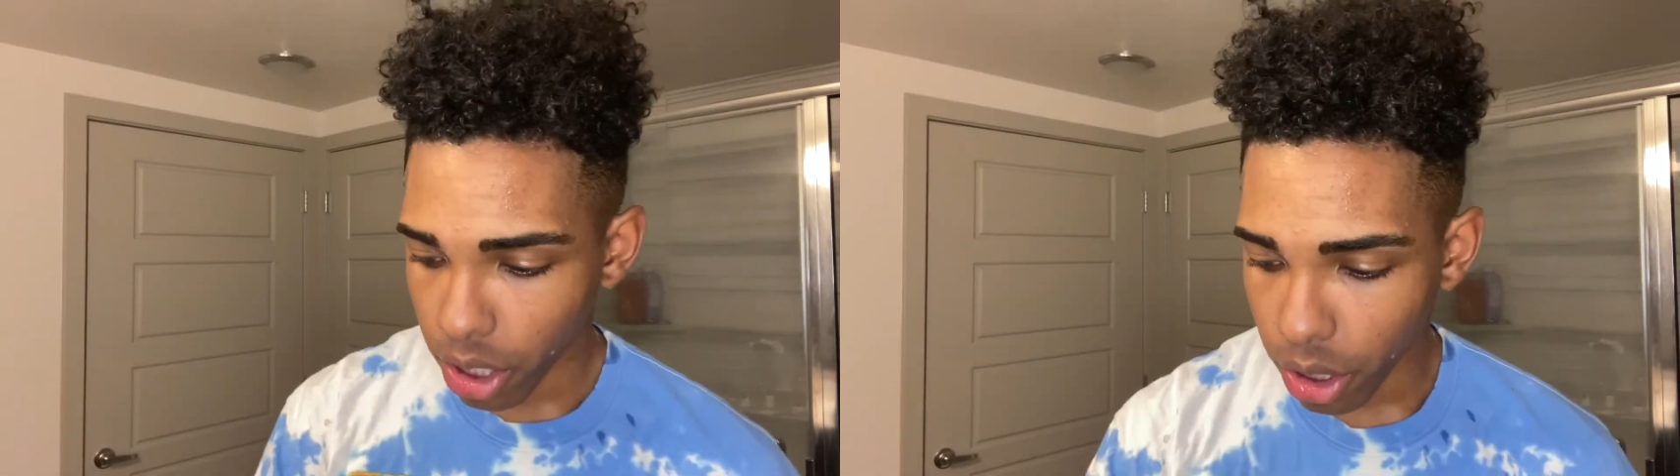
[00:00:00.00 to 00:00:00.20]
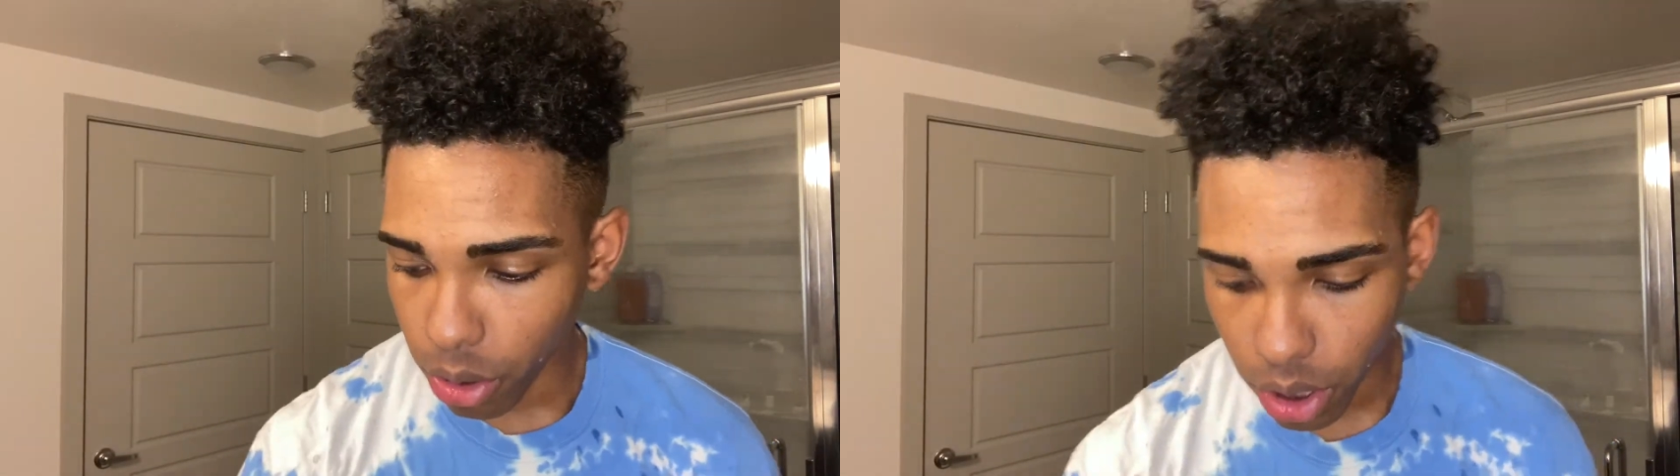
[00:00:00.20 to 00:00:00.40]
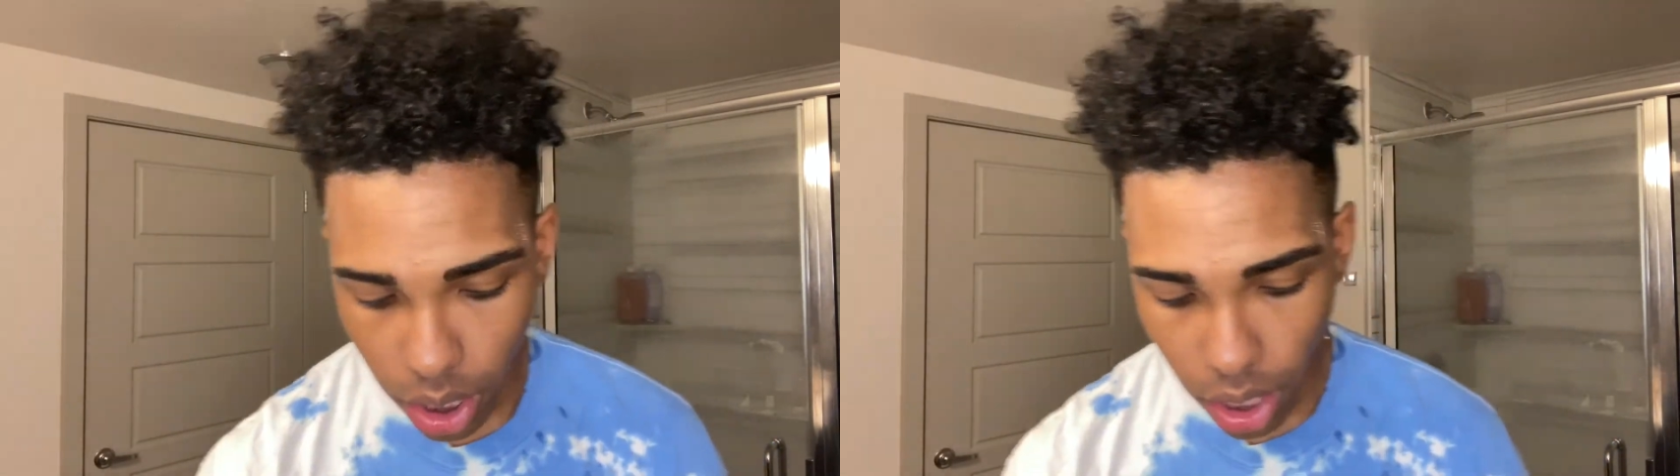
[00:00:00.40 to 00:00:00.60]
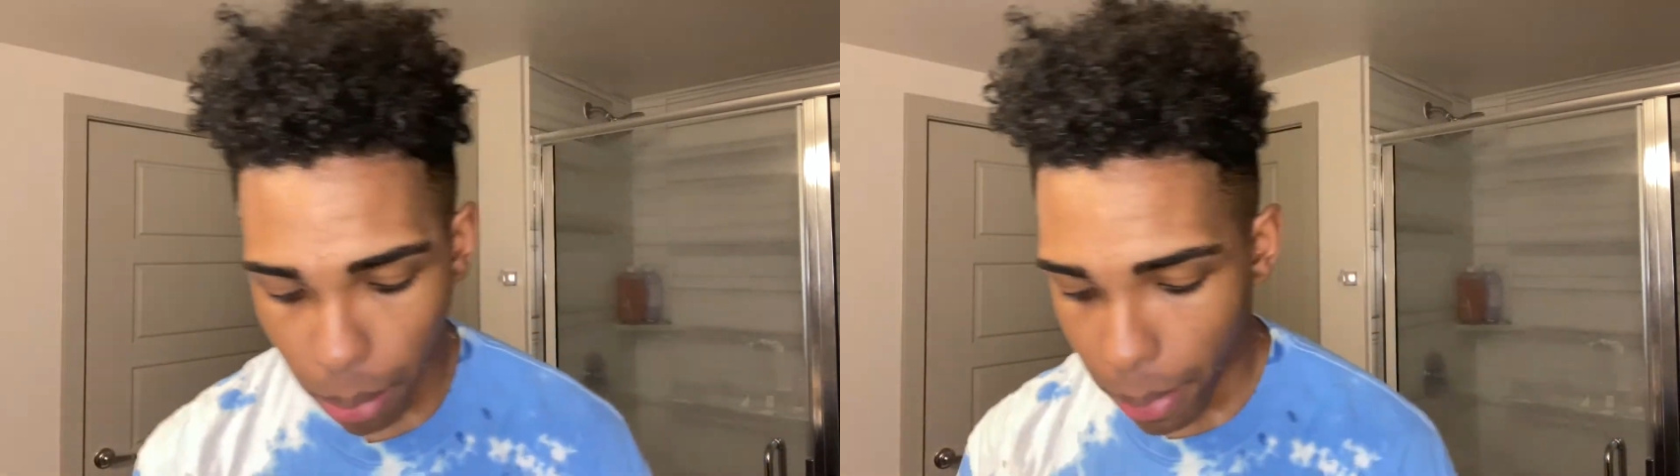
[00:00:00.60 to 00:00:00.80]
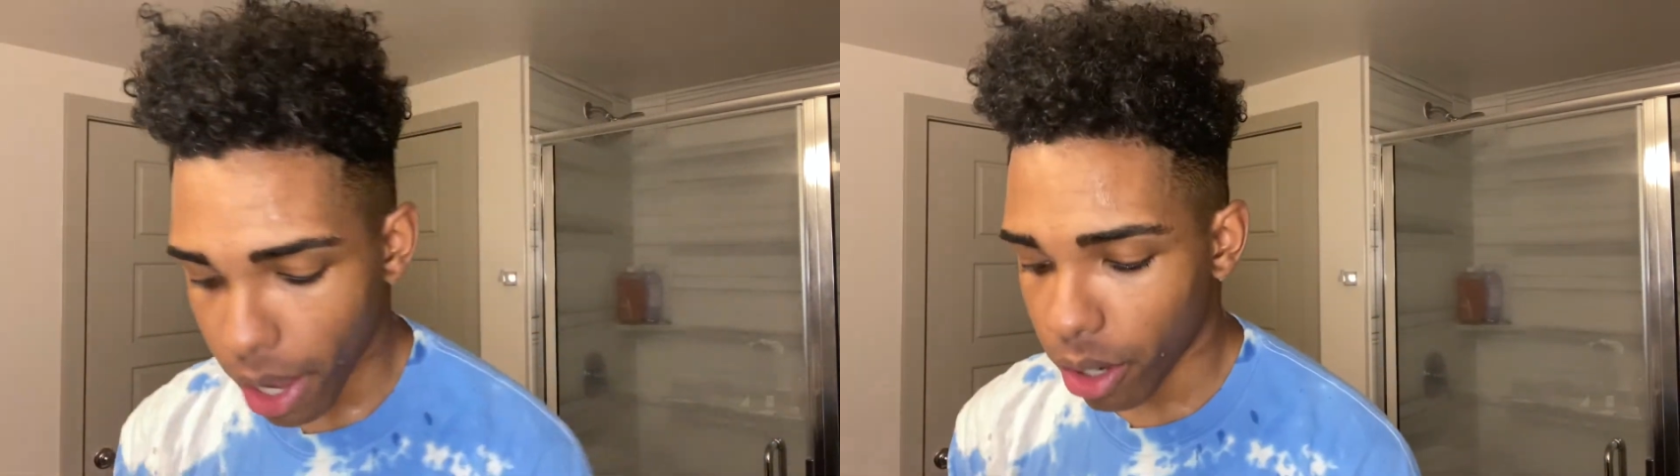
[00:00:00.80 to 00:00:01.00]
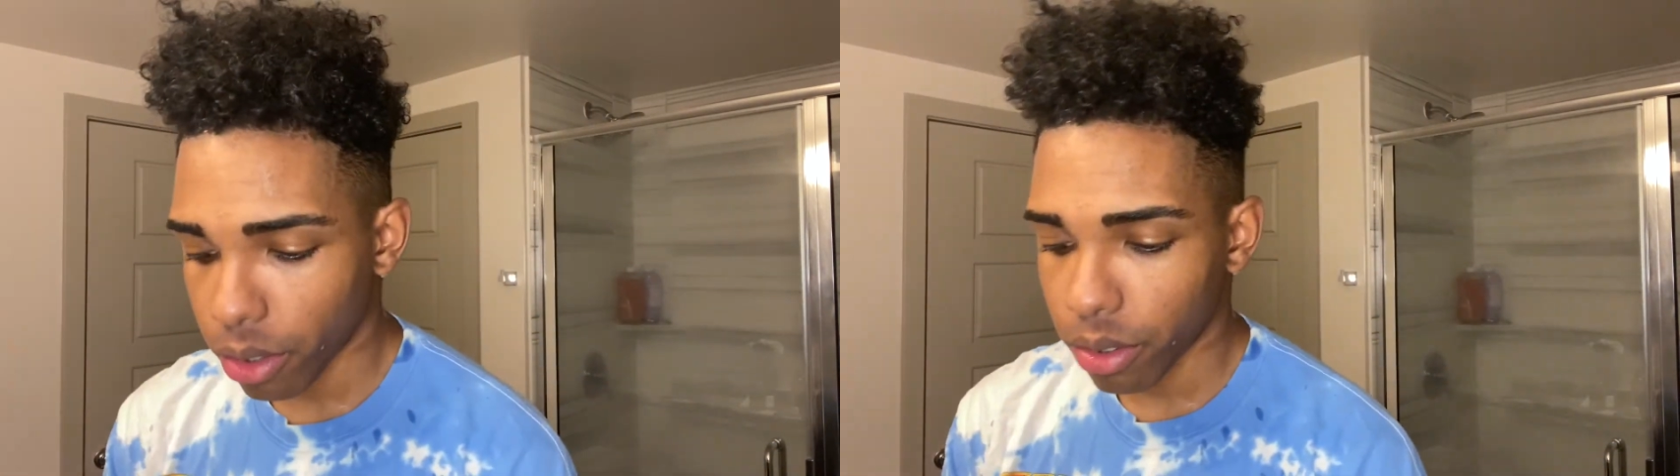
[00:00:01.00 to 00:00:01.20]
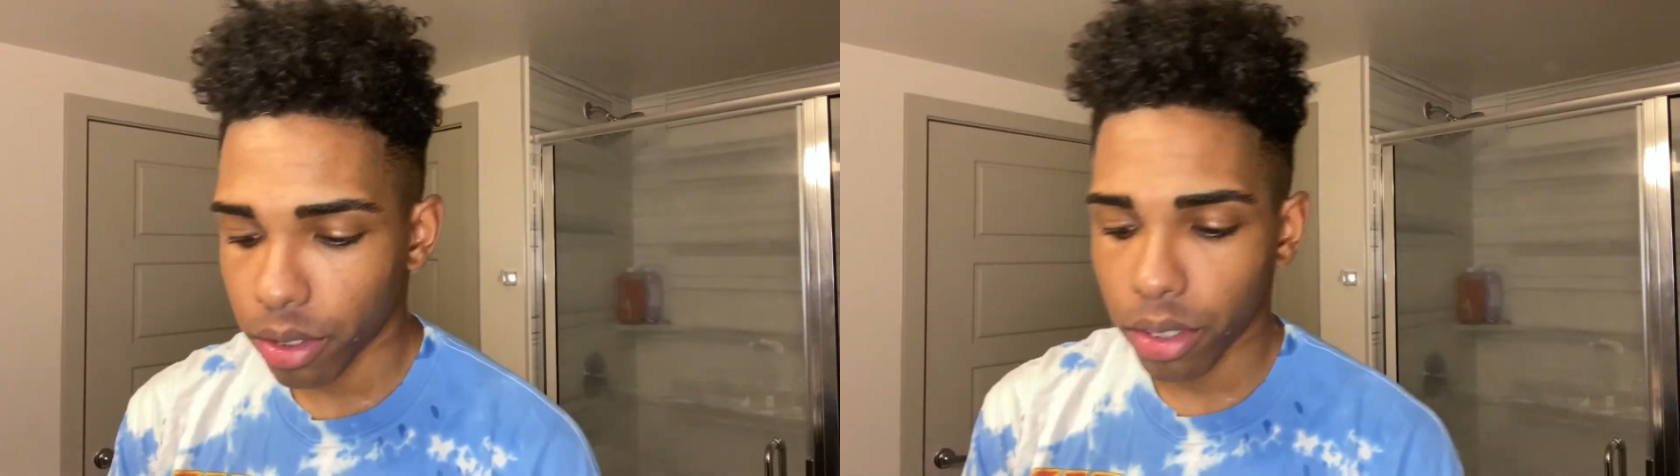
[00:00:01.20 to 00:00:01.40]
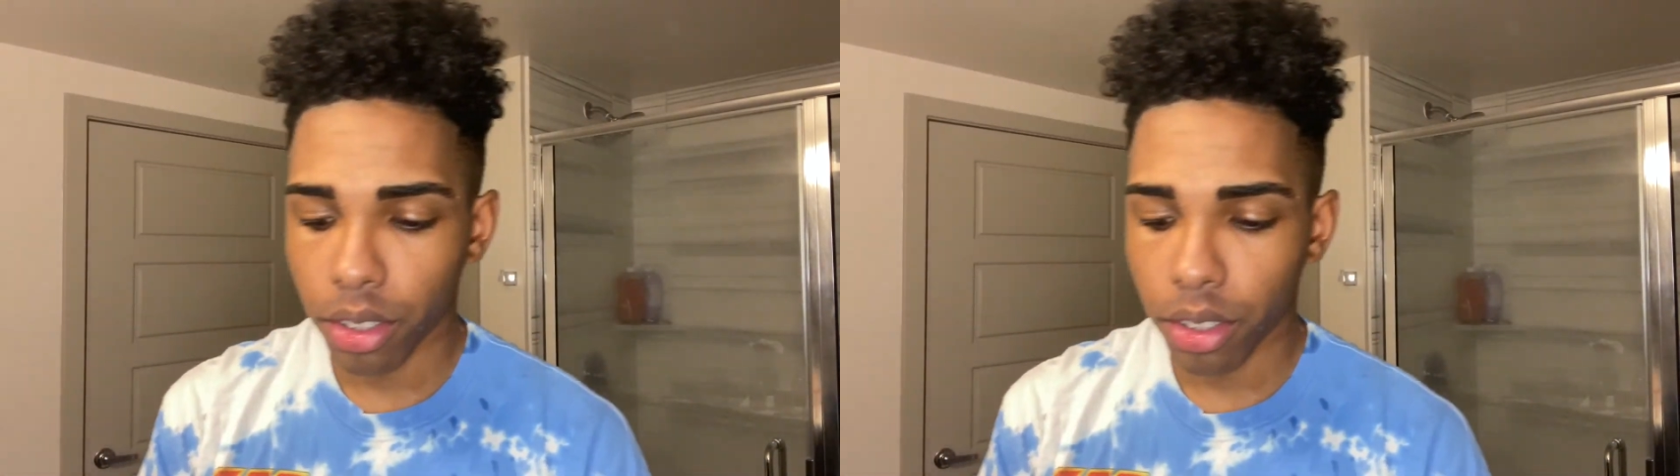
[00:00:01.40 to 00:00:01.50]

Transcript: use a good amount,